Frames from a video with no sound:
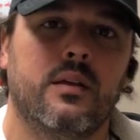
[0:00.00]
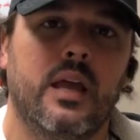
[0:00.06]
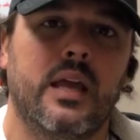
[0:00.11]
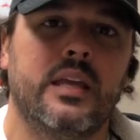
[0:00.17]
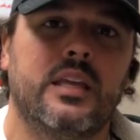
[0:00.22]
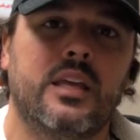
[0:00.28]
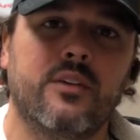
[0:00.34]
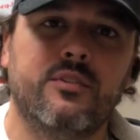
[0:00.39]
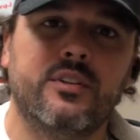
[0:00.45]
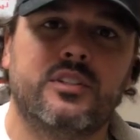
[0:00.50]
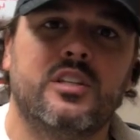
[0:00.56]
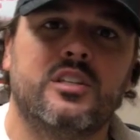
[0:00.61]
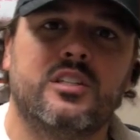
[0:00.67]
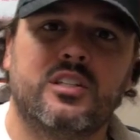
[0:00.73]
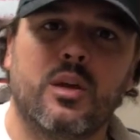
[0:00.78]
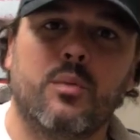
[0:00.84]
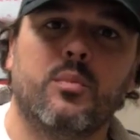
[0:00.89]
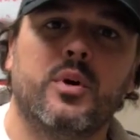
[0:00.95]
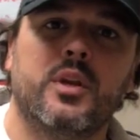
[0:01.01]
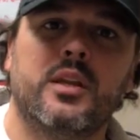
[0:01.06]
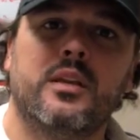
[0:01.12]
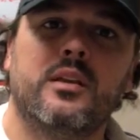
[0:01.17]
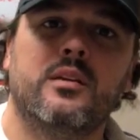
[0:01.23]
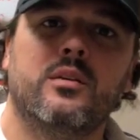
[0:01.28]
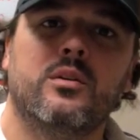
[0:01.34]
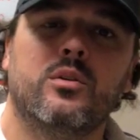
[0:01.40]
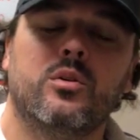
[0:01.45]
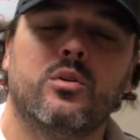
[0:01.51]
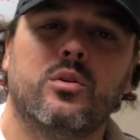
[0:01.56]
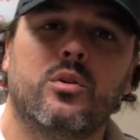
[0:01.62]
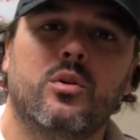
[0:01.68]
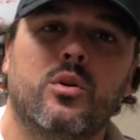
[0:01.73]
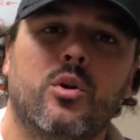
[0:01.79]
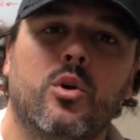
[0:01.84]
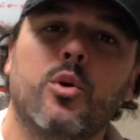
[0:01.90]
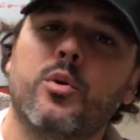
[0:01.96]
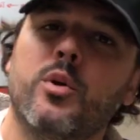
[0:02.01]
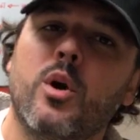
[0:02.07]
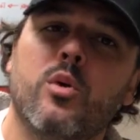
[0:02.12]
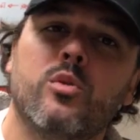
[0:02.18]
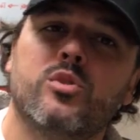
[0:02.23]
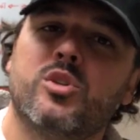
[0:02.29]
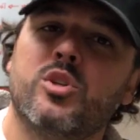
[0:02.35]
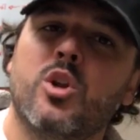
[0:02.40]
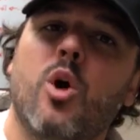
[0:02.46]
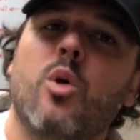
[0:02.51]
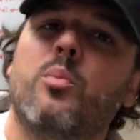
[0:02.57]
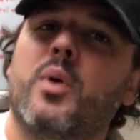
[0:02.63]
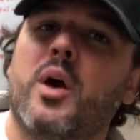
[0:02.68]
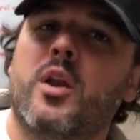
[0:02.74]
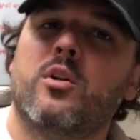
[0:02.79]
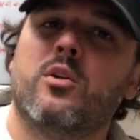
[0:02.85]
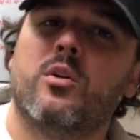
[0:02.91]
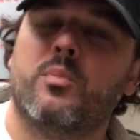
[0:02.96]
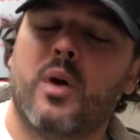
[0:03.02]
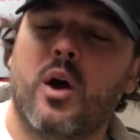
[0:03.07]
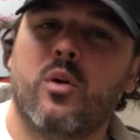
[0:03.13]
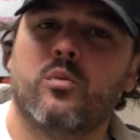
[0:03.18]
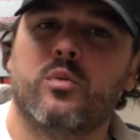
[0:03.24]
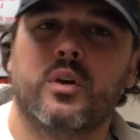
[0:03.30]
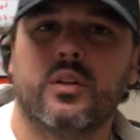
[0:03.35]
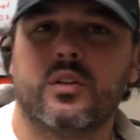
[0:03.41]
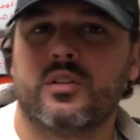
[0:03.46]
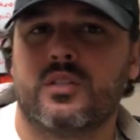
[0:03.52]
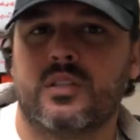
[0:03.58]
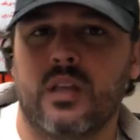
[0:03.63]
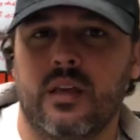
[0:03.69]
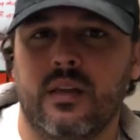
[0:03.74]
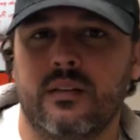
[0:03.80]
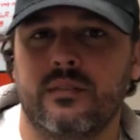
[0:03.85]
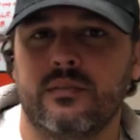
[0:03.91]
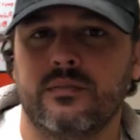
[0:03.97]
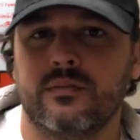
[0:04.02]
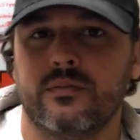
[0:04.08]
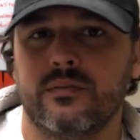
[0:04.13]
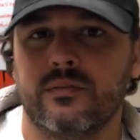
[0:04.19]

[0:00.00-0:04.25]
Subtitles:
and give it to somebody who knows no better about real estate,